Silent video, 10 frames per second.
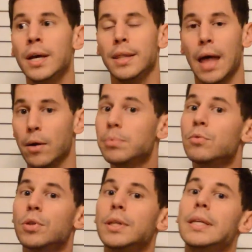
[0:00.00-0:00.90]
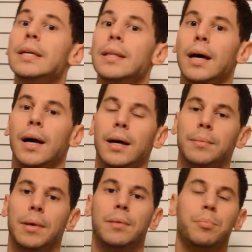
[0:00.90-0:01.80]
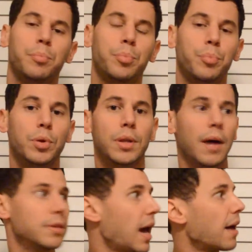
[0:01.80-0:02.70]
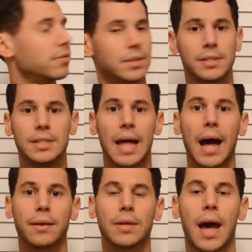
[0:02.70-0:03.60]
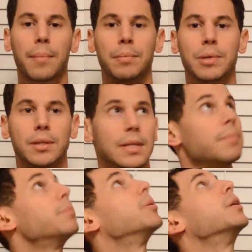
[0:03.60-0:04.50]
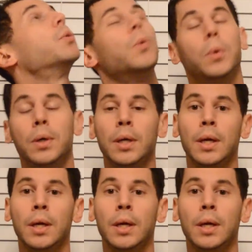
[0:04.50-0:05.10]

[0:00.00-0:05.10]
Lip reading: That would be really neat. I would love to see that happen, because that'd be pretty cool.